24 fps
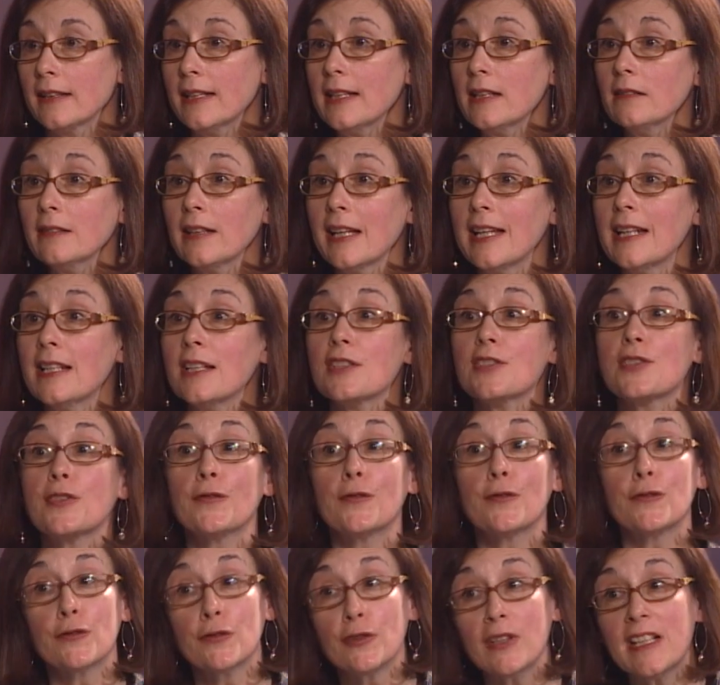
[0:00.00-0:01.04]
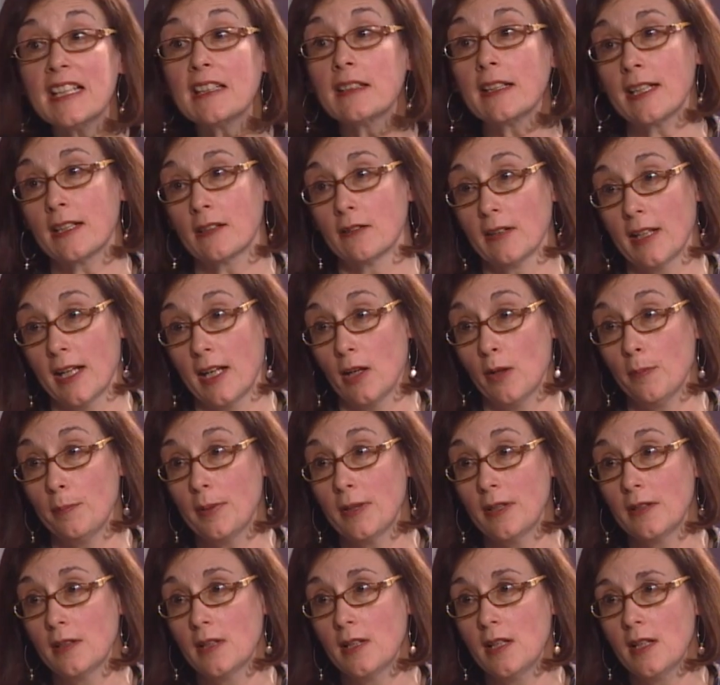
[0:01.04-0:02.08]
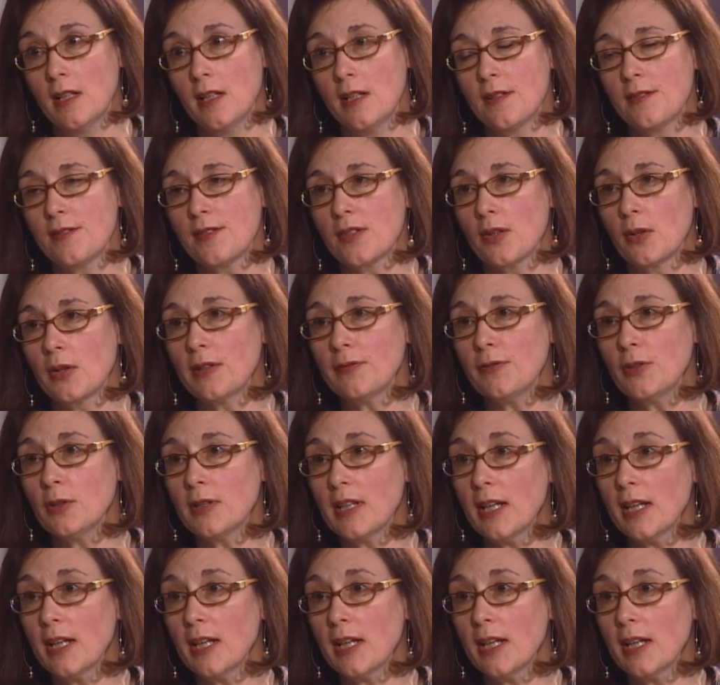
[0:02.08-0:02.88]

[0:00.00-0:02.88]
legal aid is free legal help. So if you